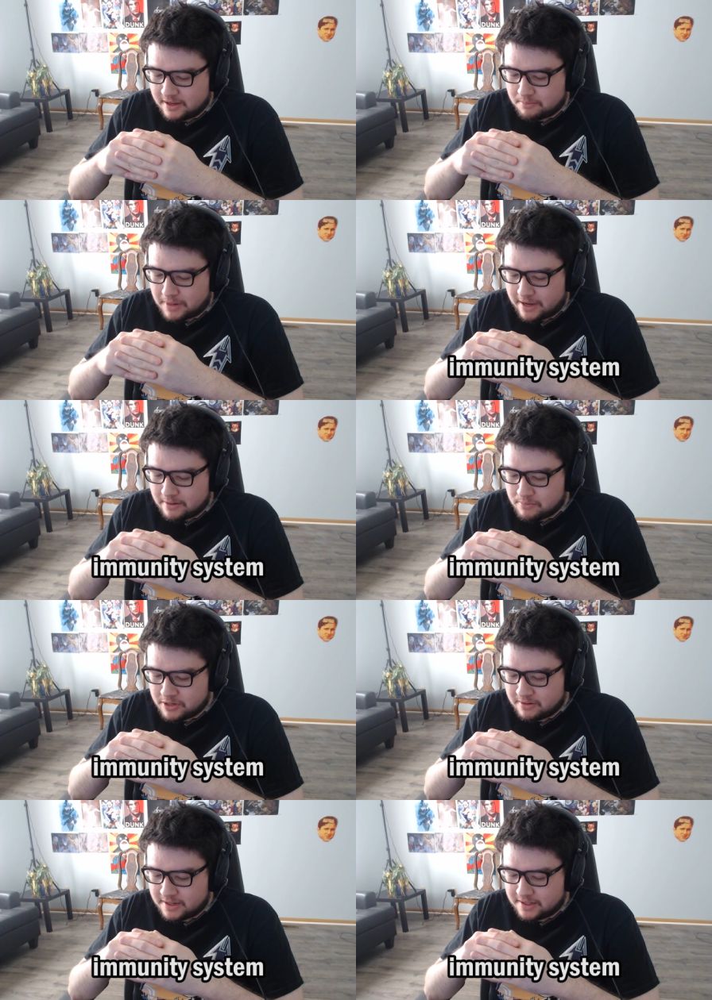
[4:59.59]
my
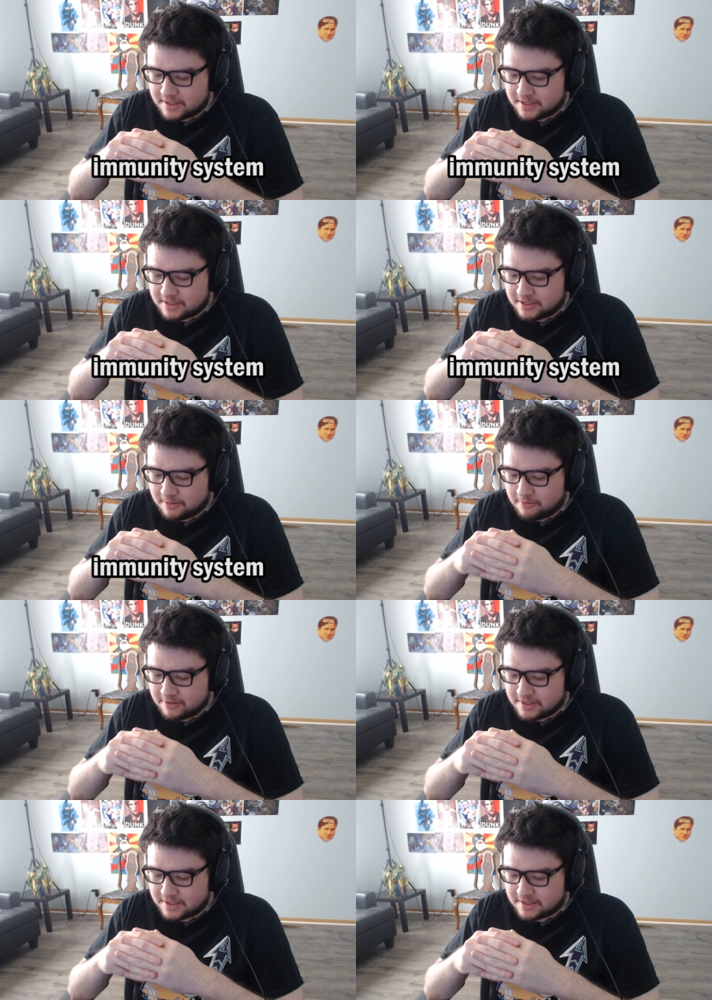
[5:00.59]
immunity system
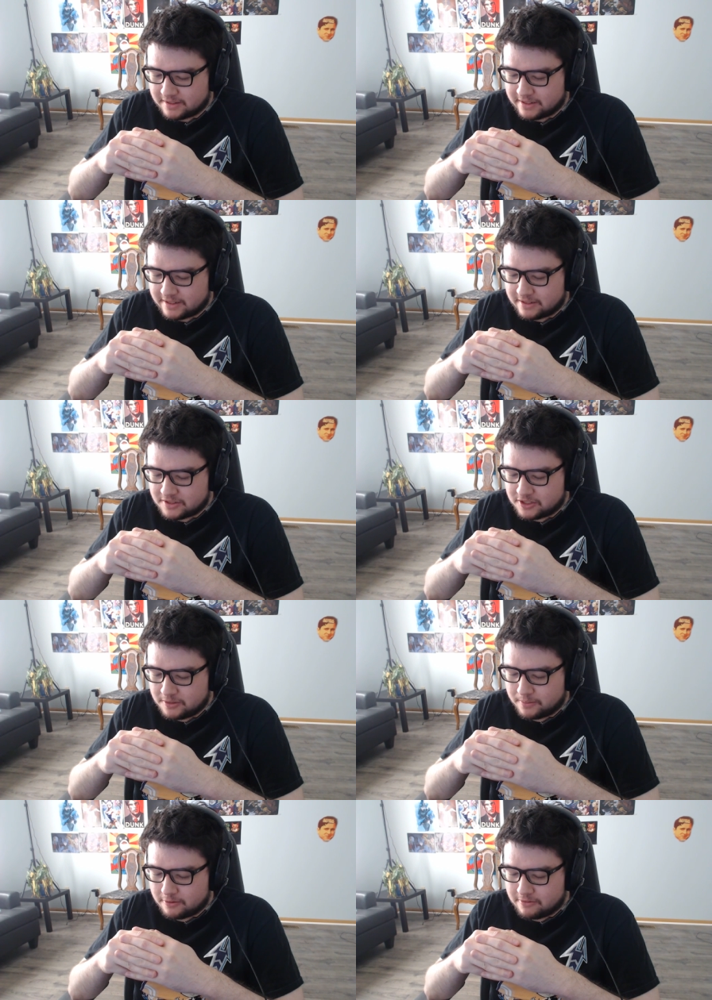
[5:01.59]
was like
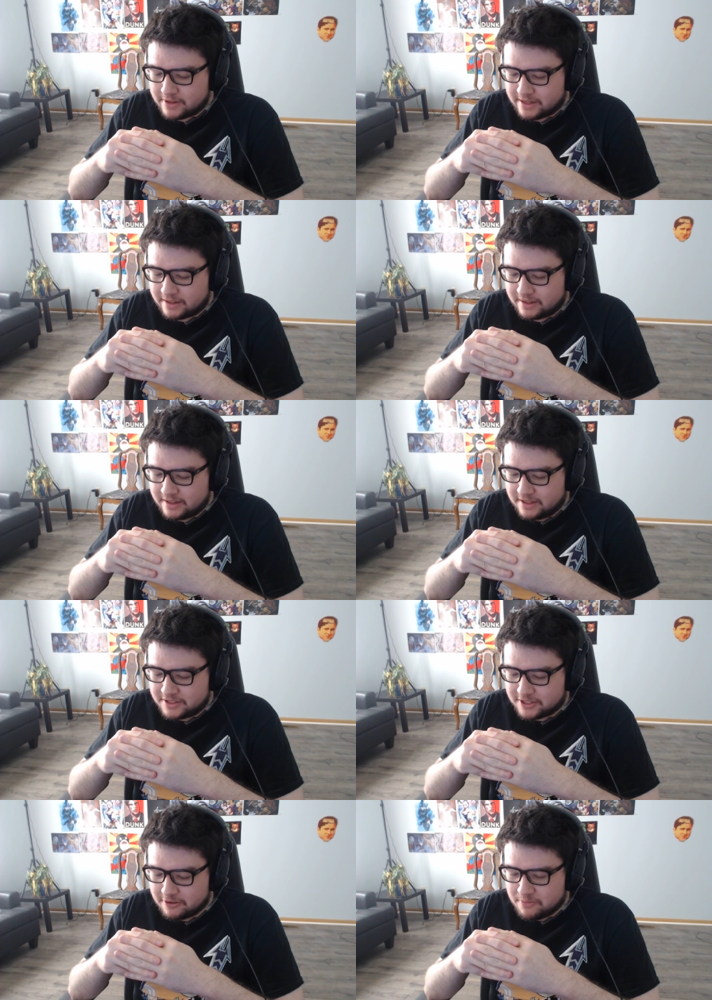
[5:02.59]
super weak.
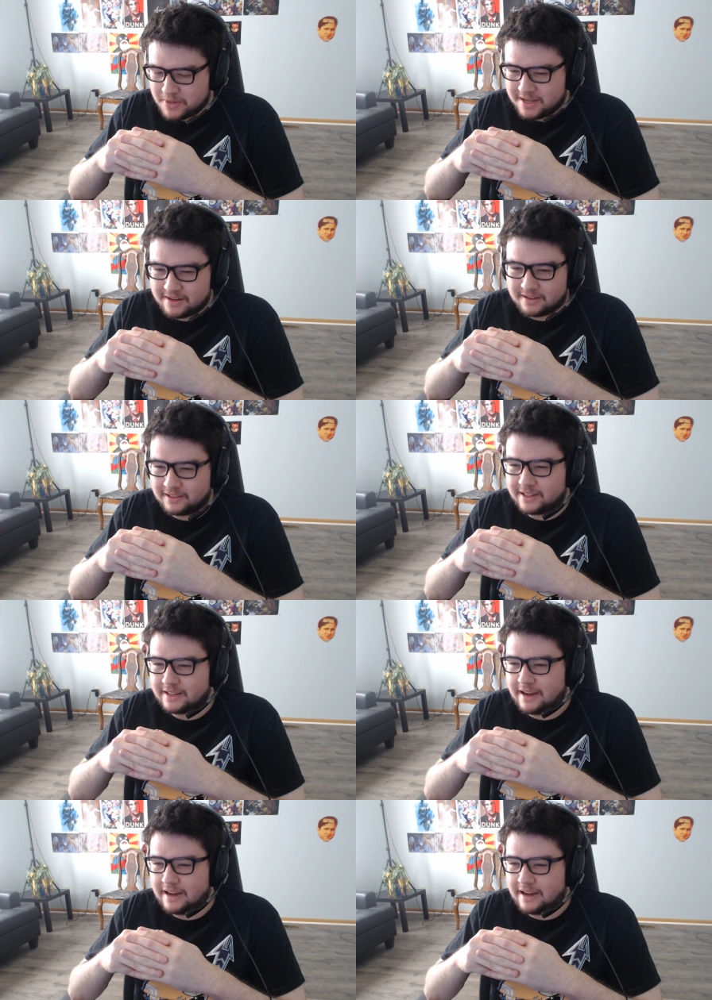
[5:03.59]
So immediately